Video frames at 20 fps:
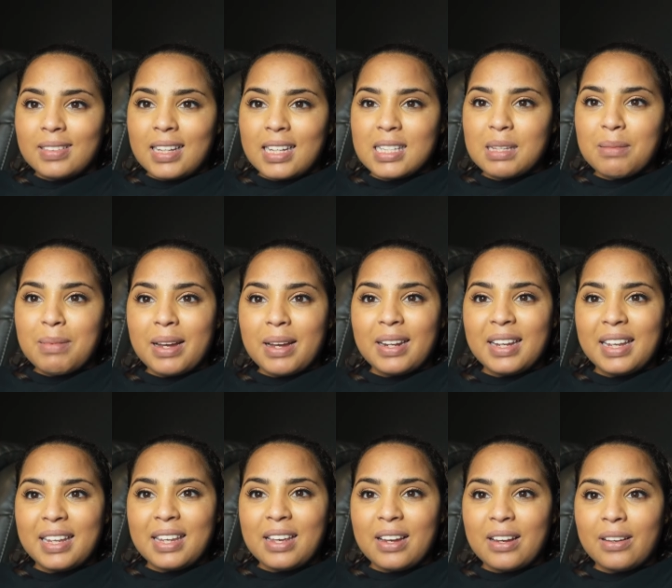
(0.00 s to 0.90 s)
that's about
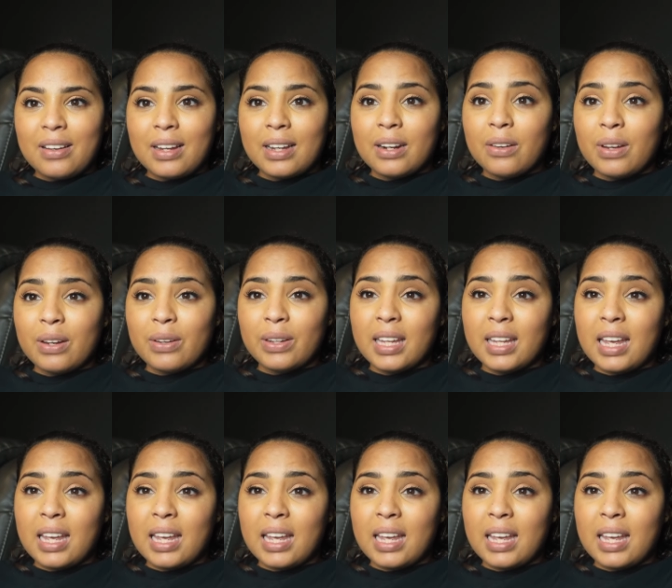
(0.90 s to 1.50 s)
it, y'all. I don't